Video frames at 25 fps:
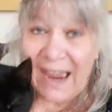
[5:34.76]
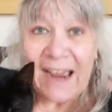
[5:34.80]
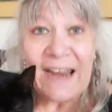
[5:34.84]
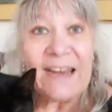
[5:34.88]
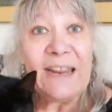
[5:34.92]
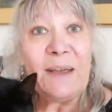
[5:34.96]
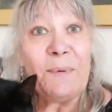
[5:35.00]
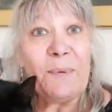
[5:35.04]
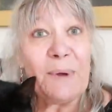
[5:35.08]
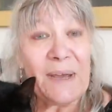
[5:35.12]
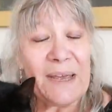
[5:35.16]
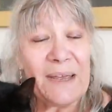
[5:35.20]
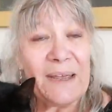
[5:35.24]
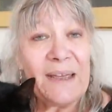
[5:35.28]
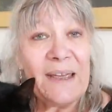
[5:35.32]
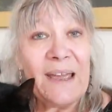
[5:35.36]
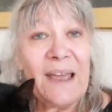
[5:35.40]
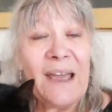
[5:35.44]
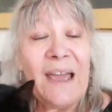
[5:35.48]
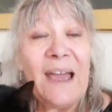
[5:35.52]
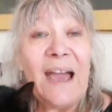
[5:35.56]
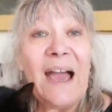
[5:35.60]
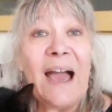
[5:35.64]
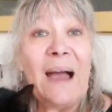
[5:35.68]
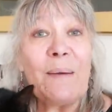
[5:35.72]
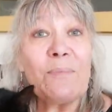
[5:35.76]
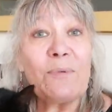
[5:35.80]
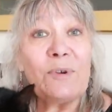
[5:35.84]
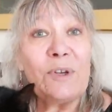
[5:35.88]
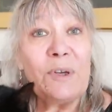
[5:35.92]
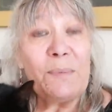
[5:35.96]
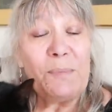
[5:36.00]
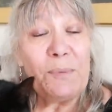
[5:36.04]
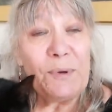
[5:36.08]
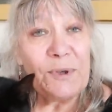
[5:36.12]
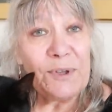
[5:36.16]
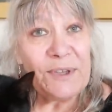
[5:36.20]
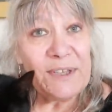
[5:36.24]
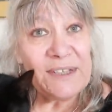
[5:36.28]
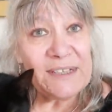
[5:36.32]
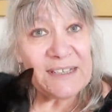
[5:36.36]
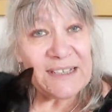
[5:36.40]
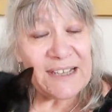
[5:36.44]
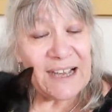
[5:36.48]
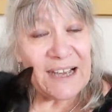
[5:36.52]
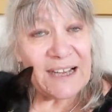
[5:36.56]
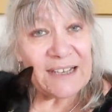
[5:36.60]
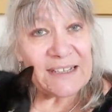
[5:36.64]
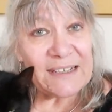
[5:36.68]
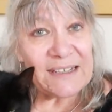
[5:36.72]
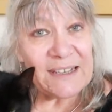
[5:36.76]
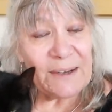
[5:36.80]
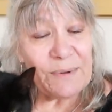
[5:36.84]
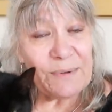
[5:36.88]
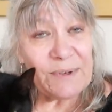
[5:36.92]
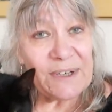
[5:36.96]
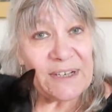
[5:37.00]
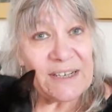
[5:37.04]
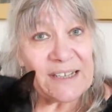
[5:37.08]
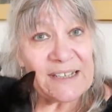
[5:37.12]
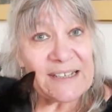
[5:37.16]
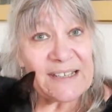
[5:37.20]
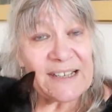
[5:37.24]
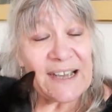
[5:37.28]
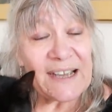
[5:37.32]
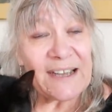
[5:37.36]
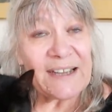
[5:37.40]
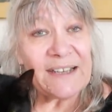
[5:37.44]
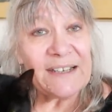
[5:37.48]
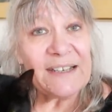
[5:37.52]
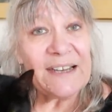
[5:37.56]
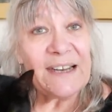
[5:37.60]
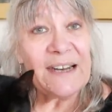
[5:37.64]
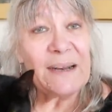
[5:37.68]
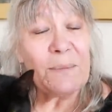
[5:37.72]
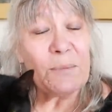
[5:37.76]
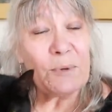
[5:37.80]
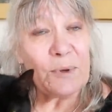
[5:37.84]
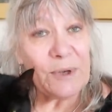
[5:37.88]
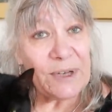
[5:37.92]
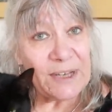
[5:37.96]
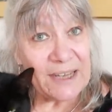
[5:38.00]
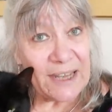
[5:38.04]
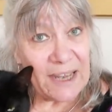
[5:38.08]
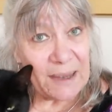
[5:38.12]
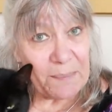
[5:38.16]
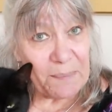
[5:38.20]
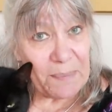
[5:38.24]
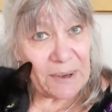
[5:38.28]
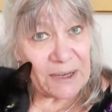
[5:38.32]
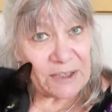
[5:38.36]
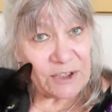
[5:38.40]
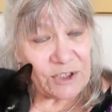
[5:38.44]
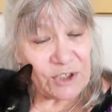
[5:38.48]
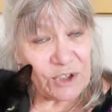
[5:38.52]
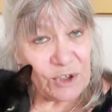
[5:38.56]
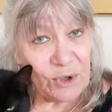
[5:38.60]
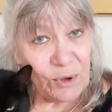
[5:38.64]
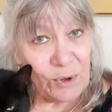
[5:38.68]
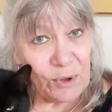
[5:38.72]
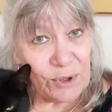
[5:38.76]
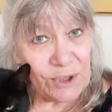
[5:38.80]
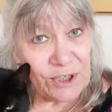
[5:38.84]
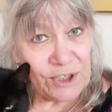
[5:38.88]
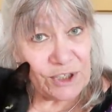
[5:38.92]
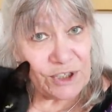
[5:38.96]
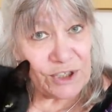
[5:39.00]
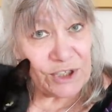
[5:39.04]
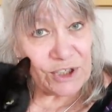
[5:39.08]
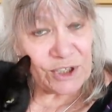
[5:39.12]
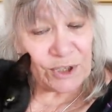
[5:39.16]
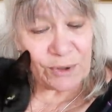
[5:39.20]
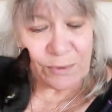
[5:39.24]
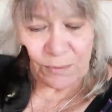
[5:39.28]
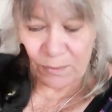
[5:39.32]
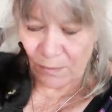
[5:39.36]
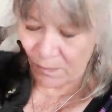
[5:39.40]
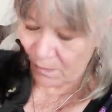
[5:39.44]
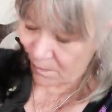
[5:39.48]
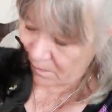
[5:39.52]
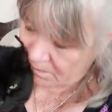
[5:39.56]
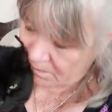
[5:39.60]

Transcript: Anyway, I'm going to put this cat down in a second and I'm going to get back to talking to you.